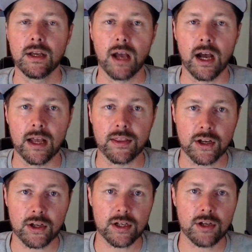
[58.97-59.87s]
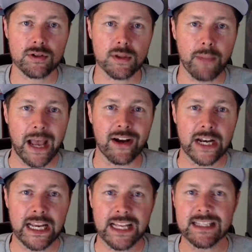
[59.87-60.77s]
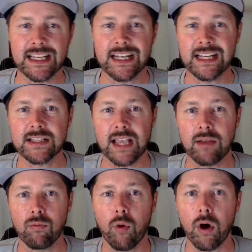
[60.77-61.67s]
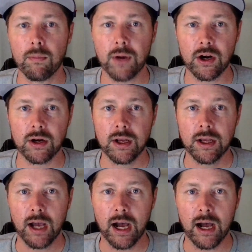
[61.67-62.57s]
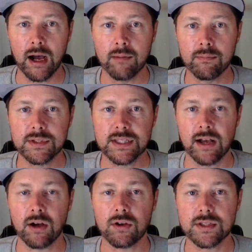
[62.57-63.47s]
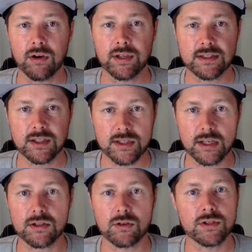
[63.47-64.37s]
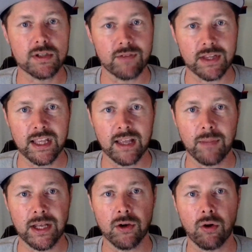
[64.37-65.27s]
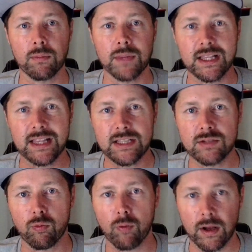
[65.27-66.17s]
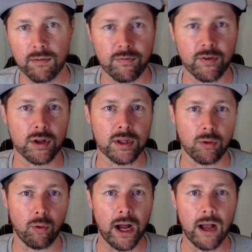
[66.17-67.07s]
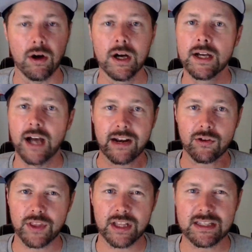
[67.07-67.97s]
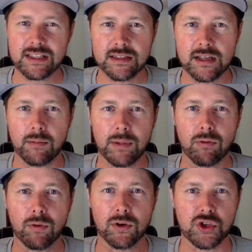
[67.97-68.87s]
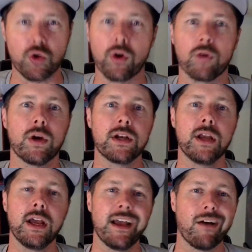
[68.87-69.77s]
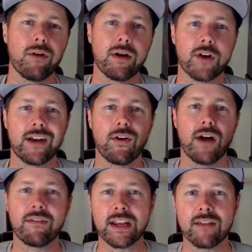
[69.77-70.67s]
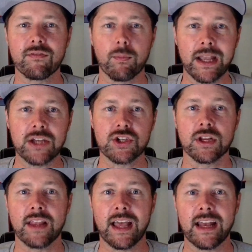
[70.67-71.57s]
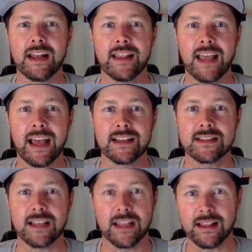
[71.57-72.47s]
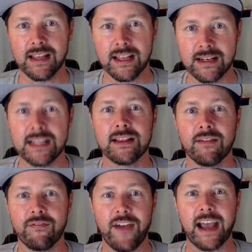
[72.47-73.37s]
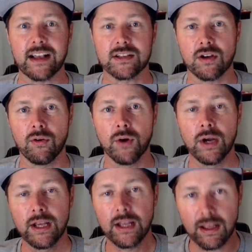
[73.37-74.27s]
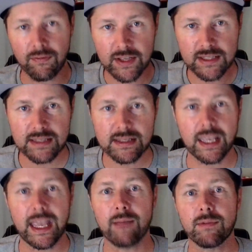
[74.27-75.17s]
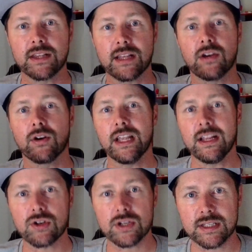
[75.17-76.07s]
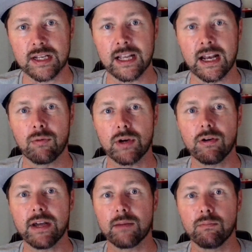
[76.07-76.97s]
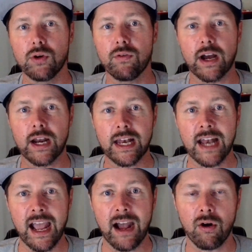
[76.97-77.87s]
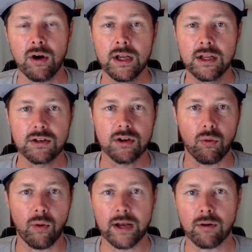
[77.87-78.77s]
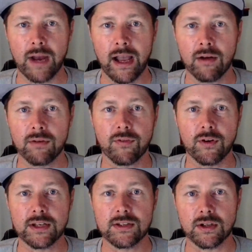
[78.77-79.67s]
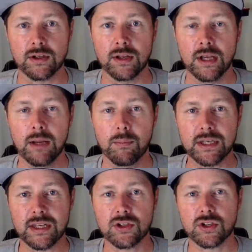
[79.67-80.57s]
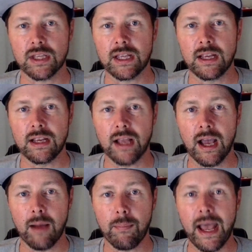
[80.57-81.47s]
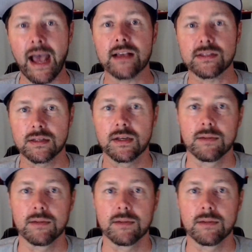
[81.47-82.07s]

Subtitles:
The good news about it is a Walmart sell, so it's just exclusive to them, and normally these run for a little while. I don't think this is going to be a real short one. However, I don't have any information that is indeed the fact. So if this is a cabinet that you're interested in, I would go ahead and move on it now. Don't wait around for it to potentially pass.